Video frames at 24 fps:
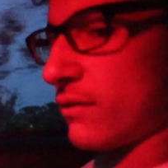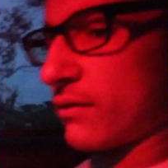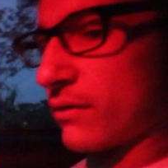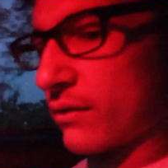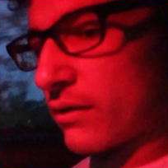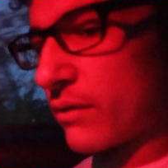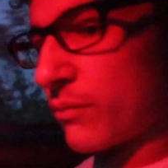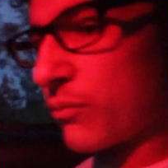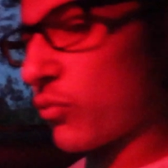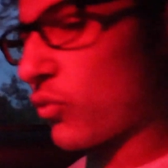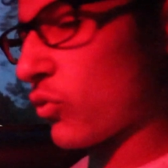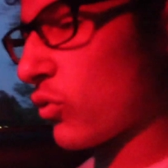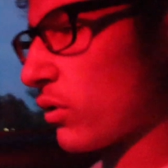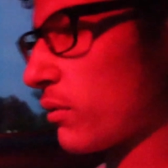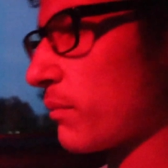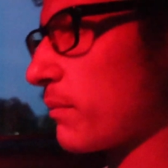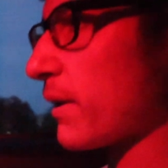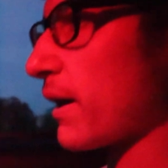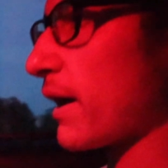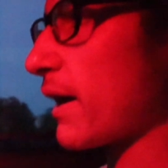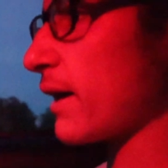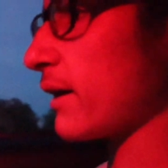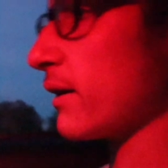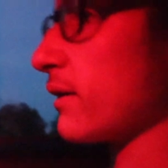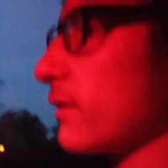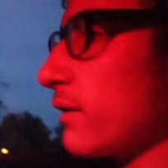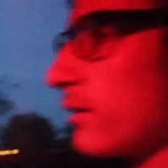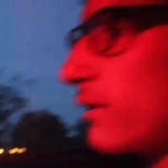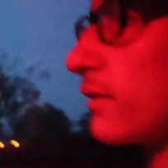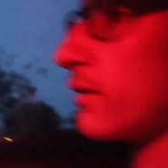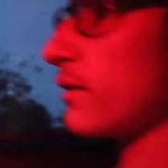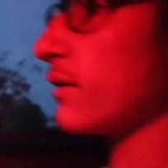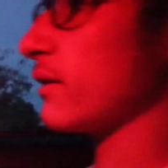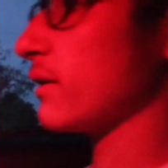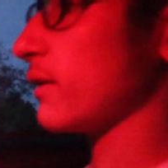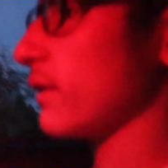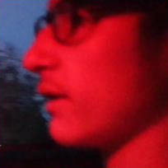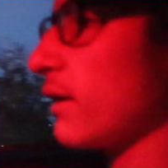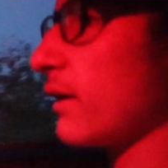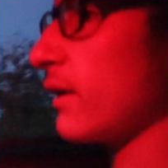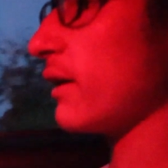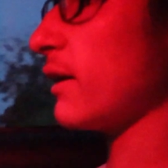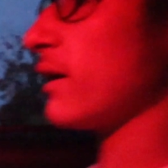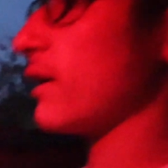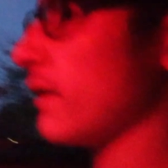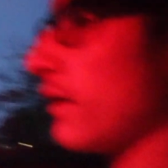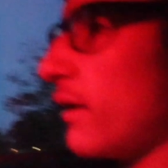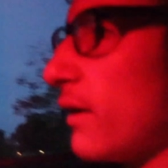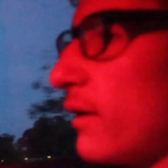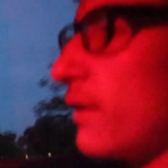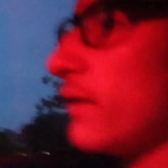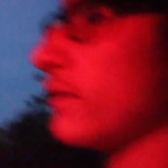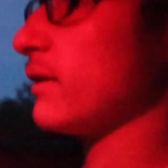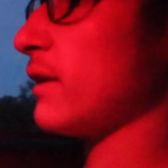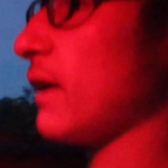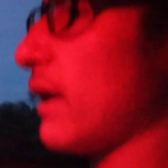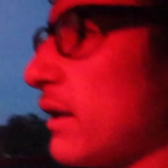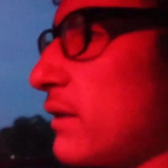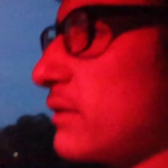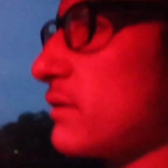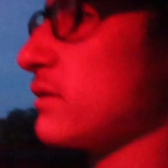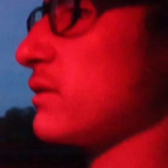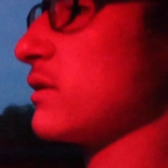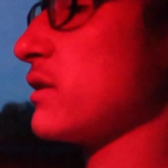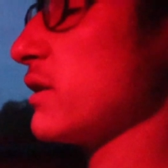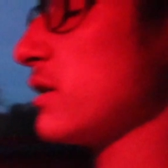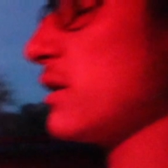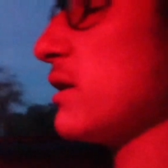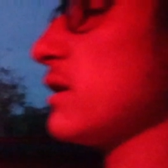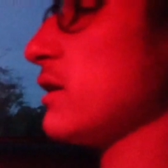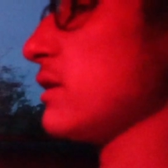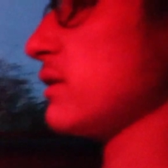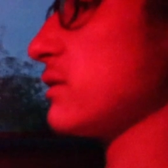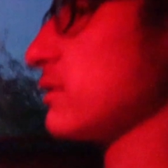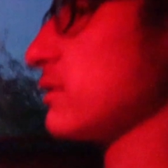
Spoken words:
and pull it back, and that's it.